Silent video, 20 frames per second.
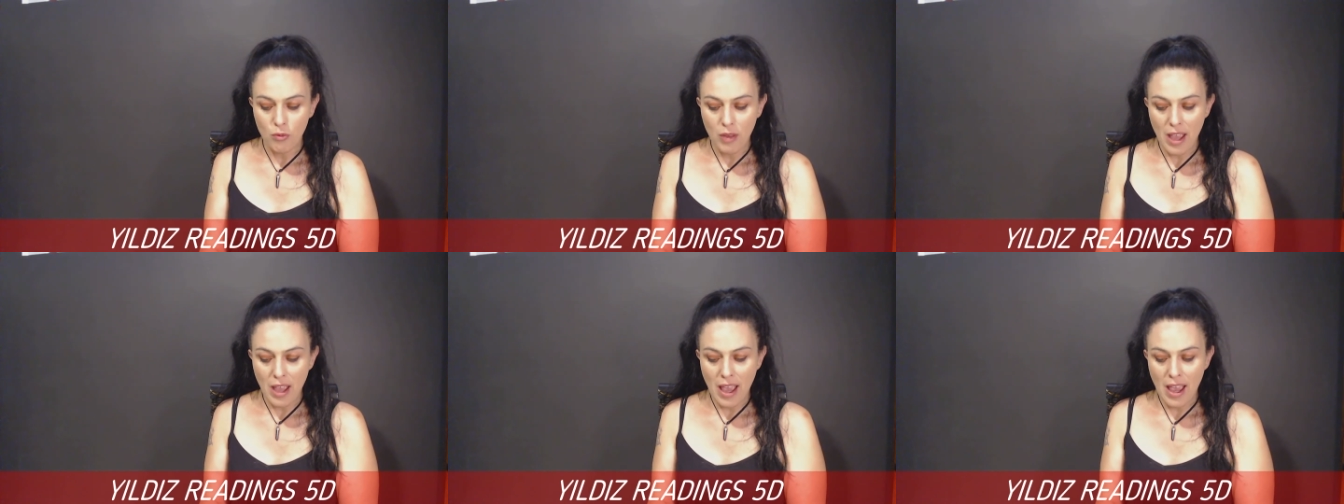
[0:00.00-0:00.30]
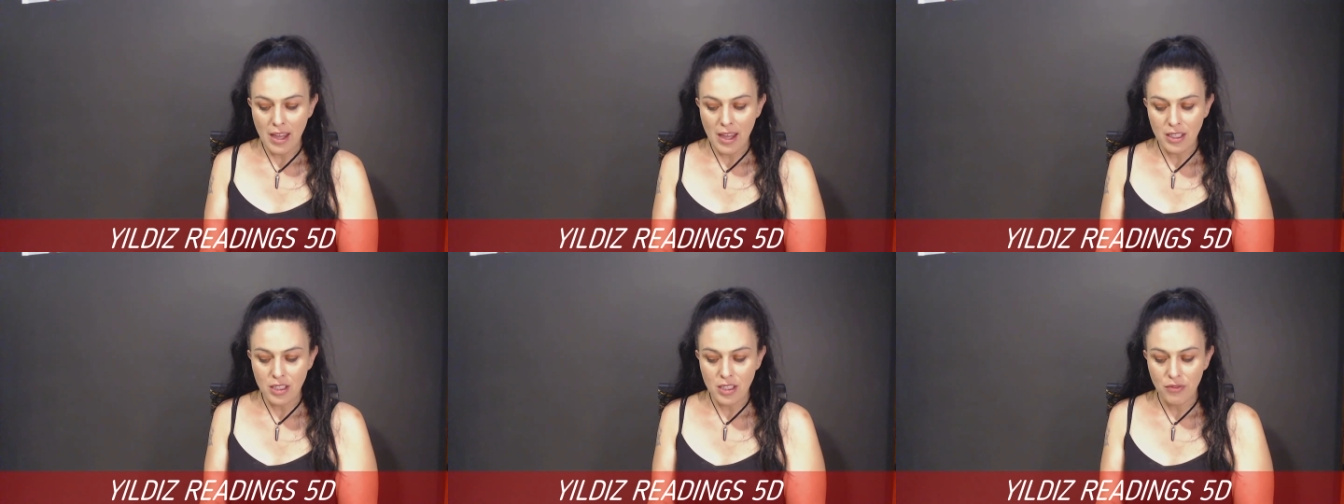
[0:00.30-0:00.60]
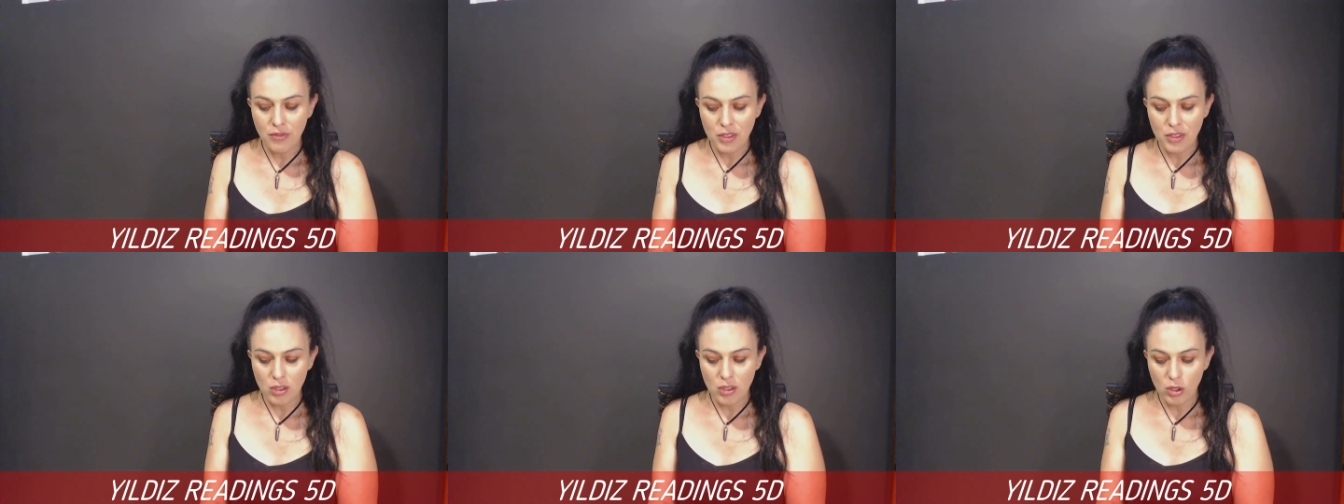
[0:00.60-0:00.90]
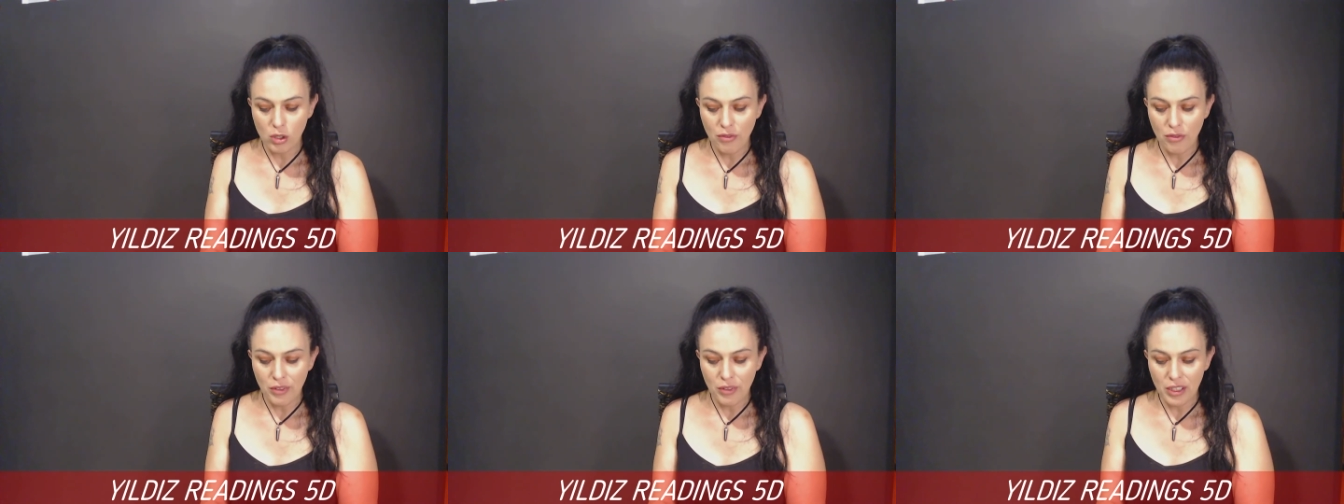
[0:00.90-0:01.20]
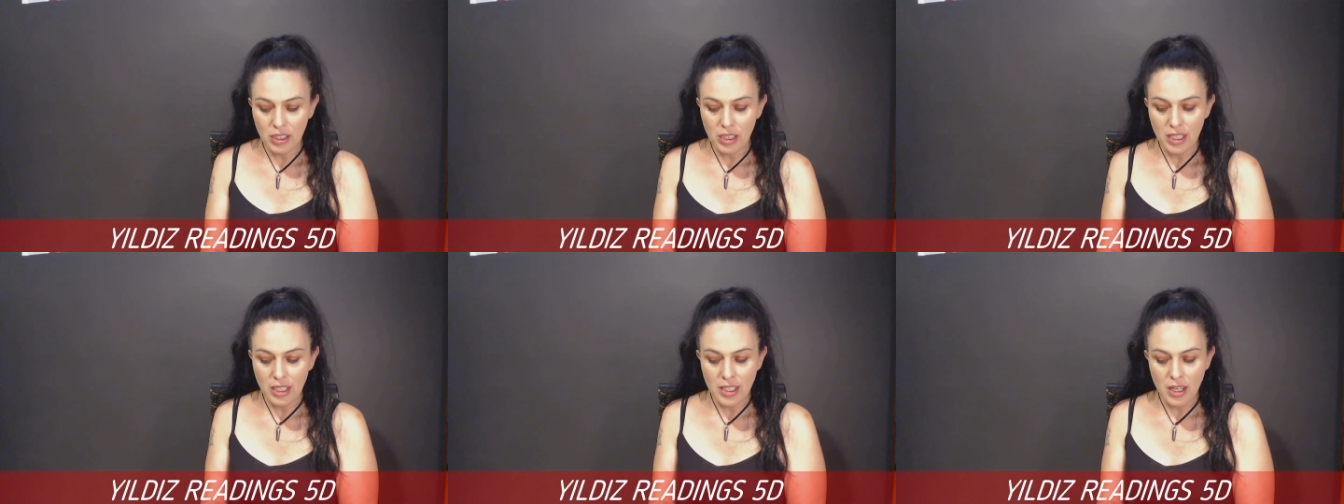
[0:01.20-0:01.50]
Act
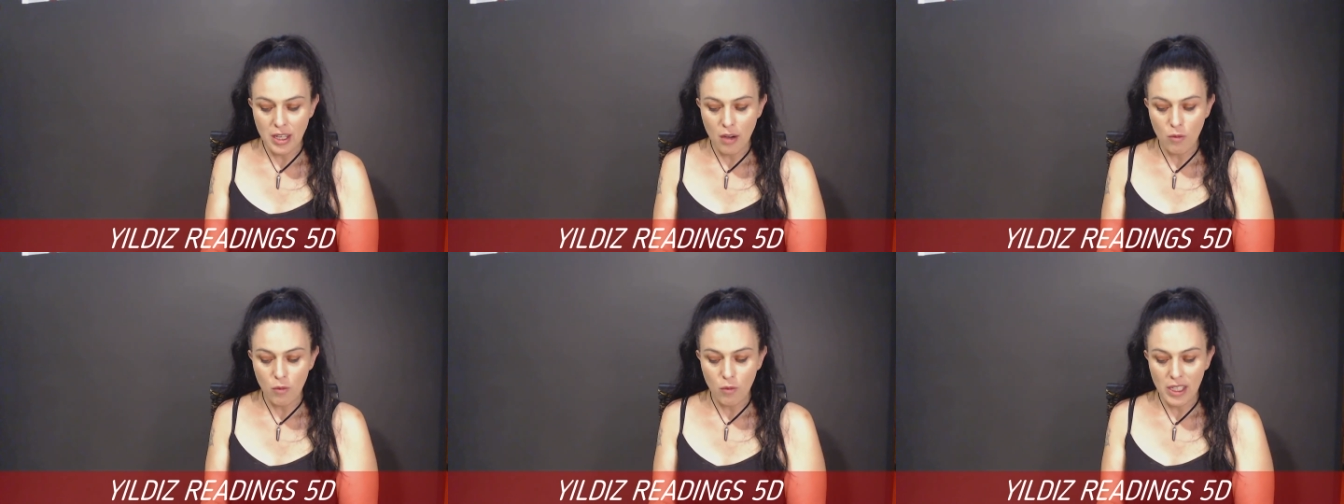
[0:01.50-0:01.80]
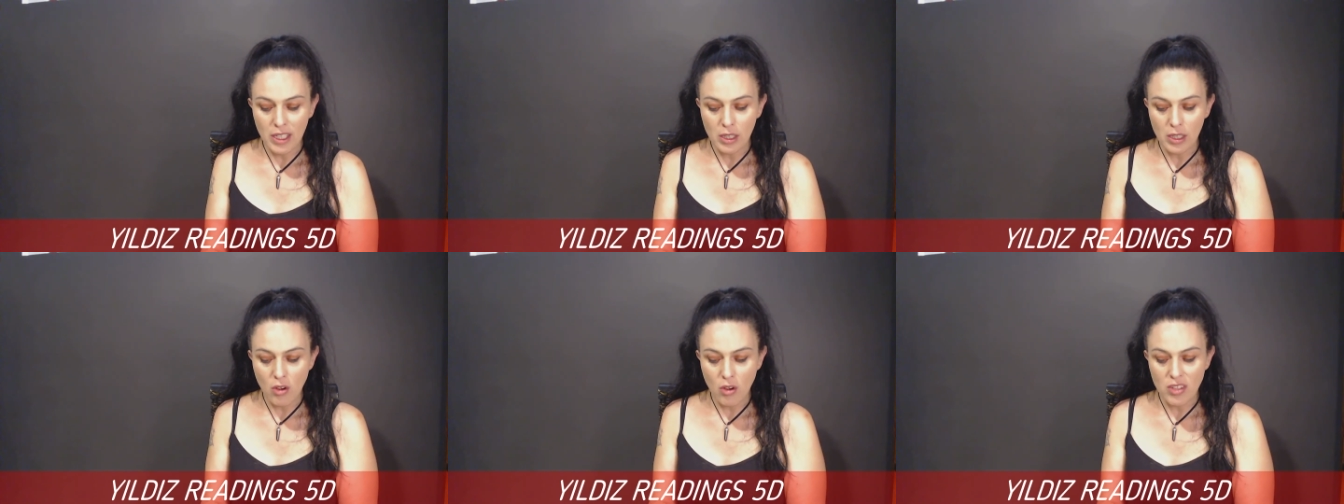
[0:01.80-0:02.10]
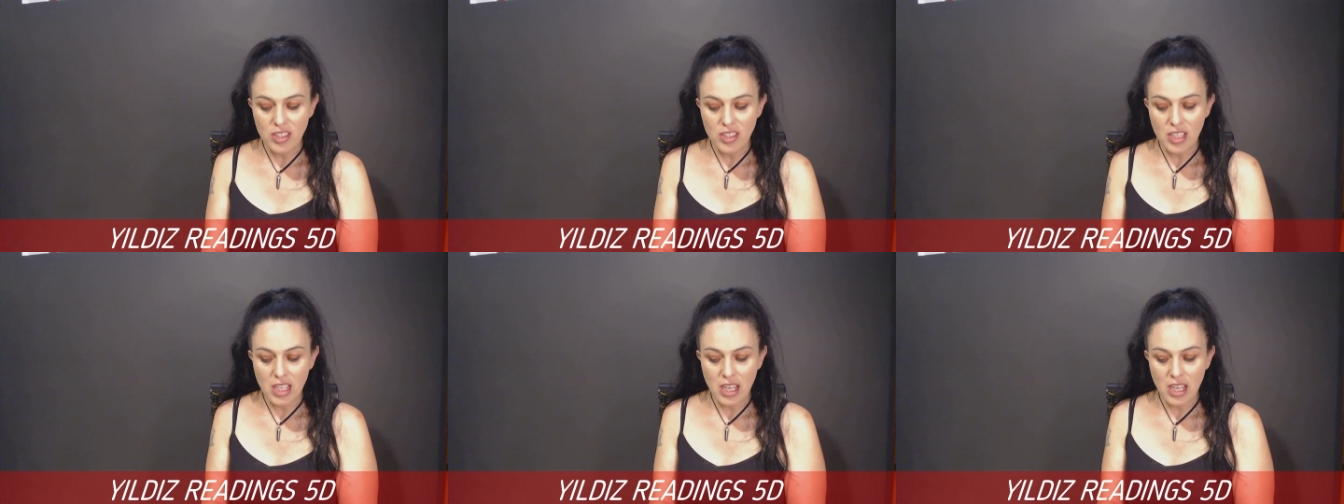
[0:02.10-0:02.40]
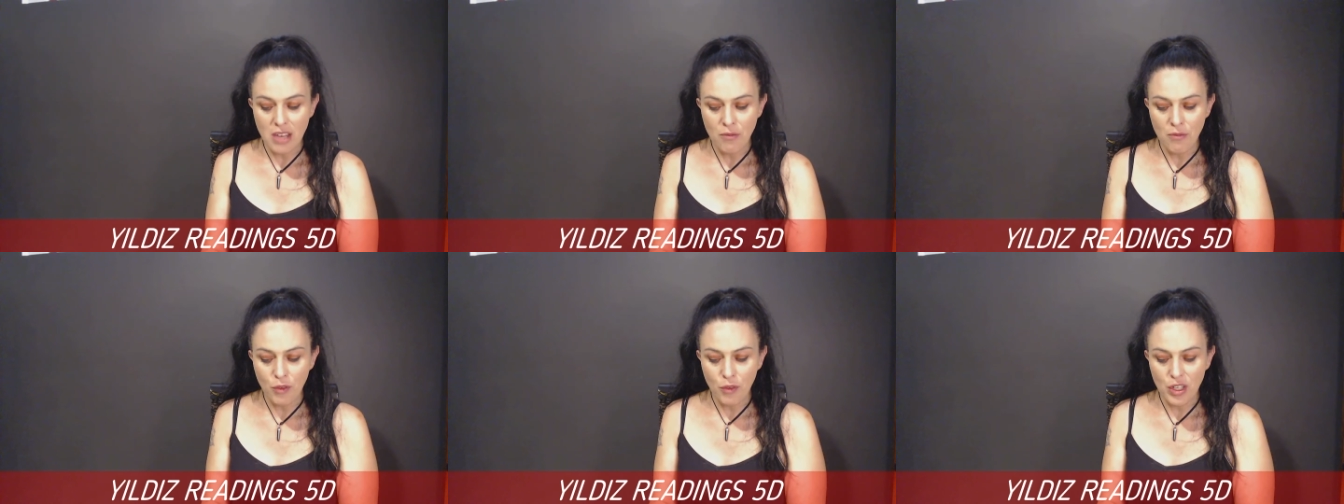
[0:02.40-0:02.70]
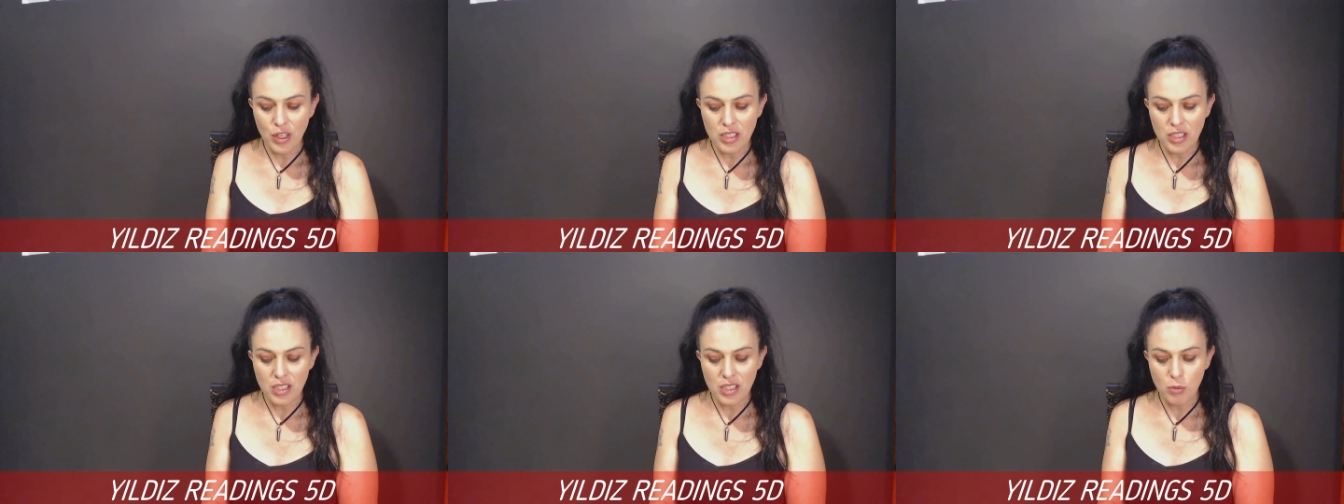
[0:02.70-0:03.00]
philosophically, realize the
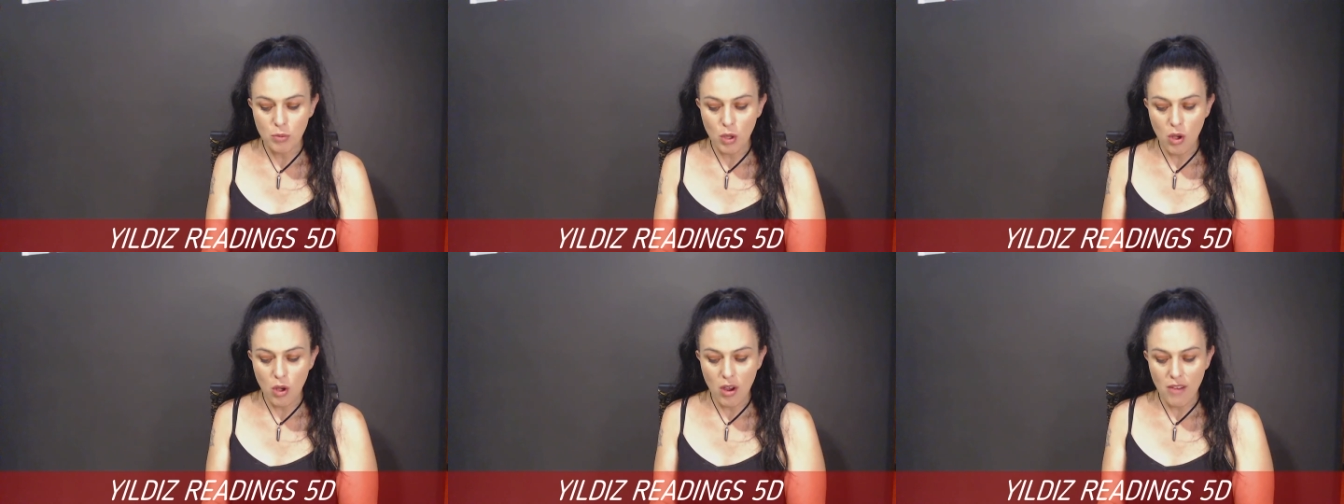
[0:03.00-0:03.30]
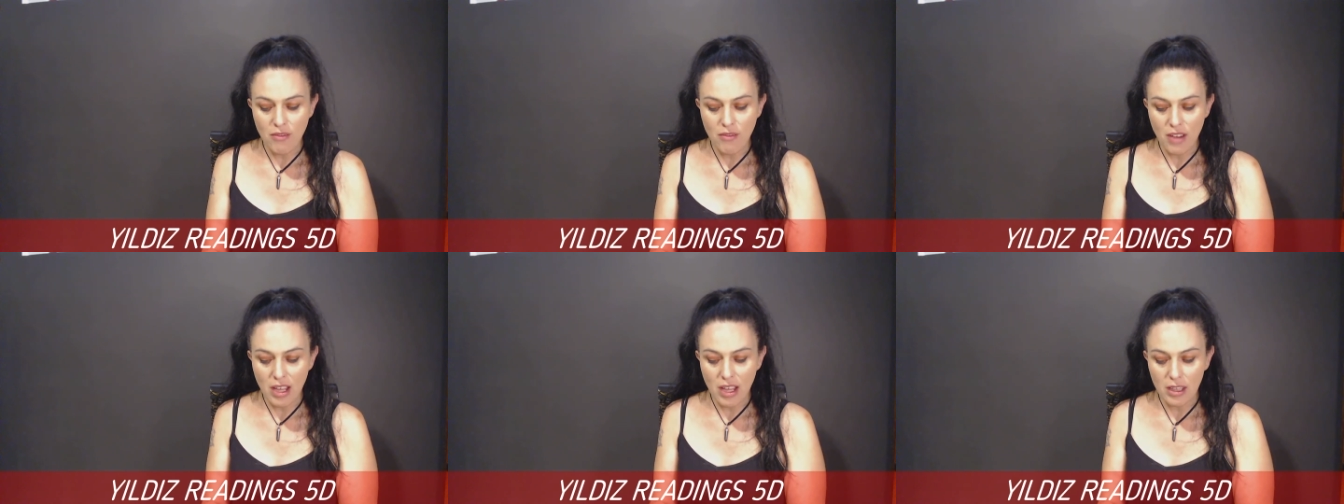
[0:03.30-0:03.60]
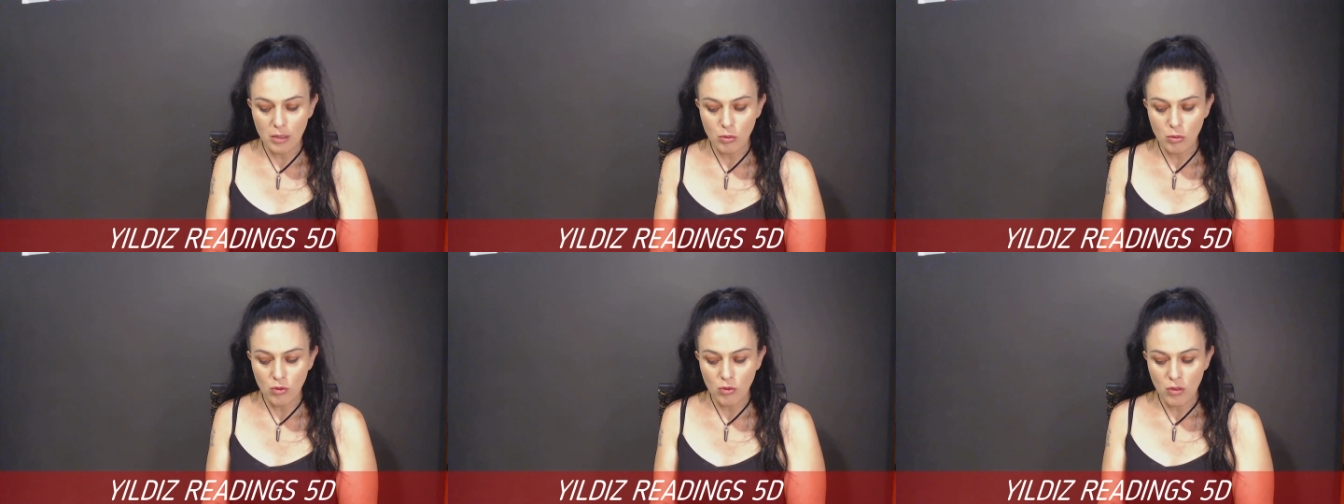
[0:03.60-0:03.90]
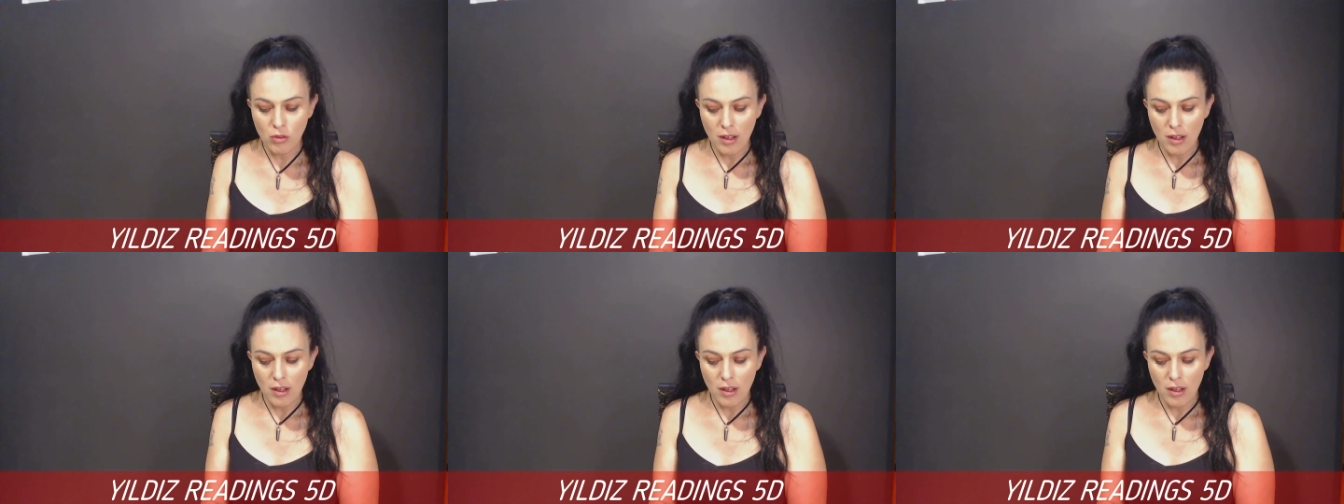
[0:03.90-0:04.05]
infinite supply available,